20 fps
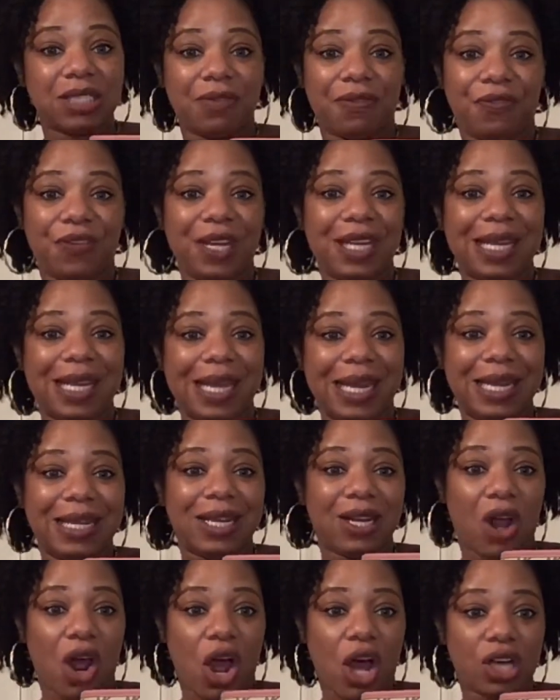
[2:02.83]
fit in
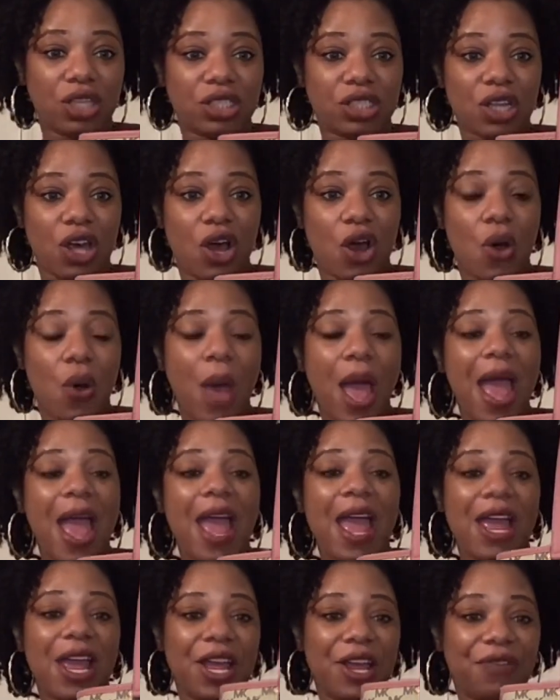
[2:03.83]
it also.
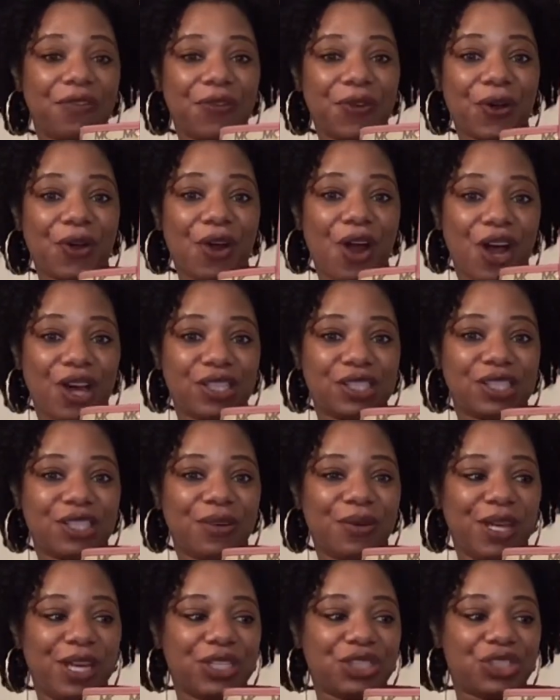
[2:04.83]
If you're
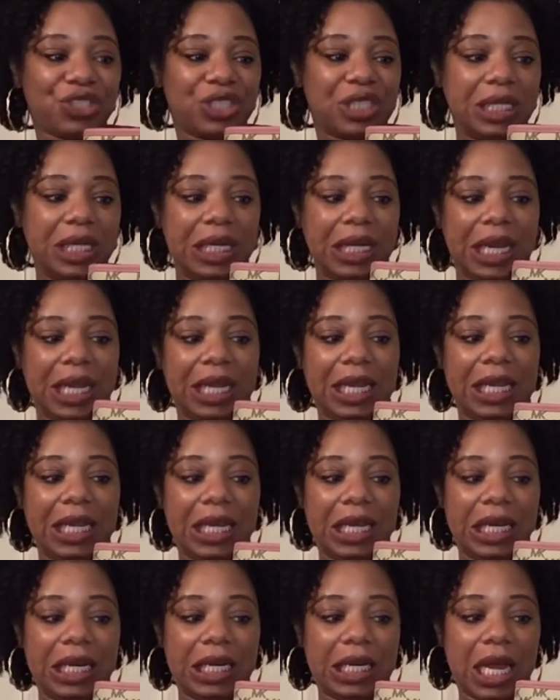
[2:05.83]
also interested
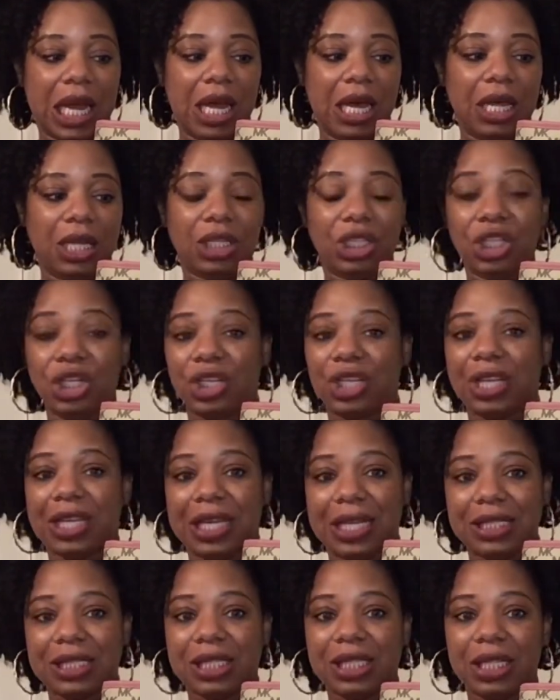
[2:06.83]
in looking
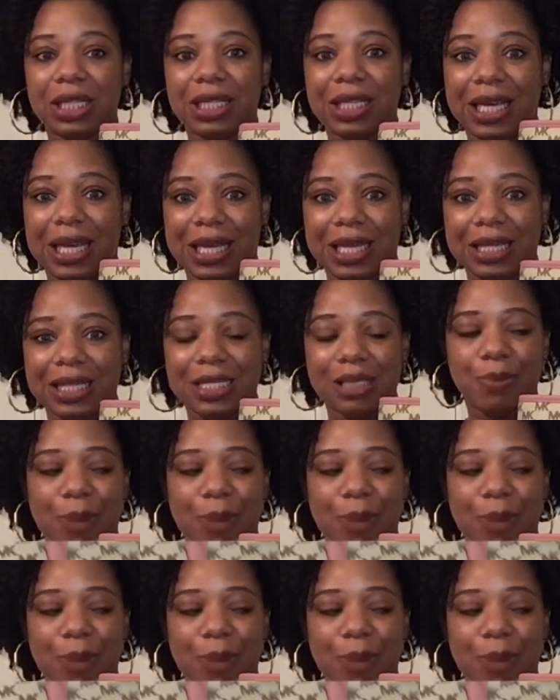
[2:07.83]
into getting this. So